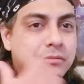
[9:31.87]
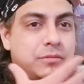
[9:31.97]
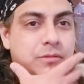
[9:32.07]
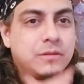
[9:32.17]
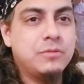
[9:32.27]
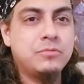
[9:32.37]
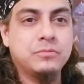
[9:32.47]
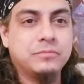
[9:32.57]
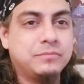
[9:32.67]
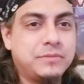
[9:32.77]

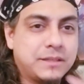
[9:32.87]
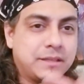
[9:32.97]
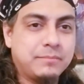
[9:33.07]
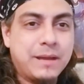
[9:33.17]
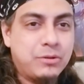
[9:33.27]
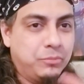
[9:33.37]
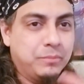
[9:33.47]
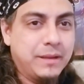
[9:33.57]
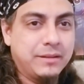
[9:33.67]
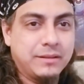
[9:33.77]
No fucking mountain
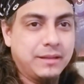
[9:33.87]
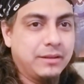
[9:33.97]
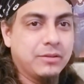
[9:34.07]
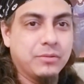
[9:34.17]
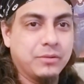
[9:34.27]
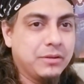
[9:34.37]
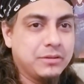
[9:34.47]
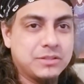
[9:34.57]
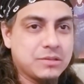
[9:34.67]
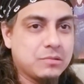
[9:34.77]
man thing going on.
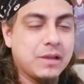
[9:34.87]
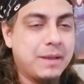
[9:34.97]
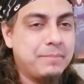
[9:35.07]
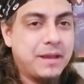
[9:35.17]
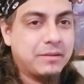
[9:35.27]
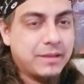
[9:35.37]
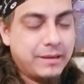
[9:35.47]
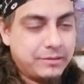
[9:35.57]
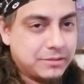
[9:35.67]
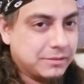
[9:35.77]
So I'm not
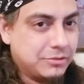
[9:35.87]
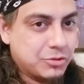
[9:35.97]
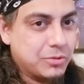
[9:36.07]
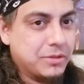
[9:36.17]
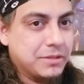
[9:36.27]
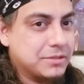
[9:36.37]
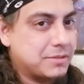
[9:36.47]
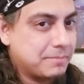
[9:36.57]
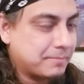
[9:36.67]
allowed to enjoy these.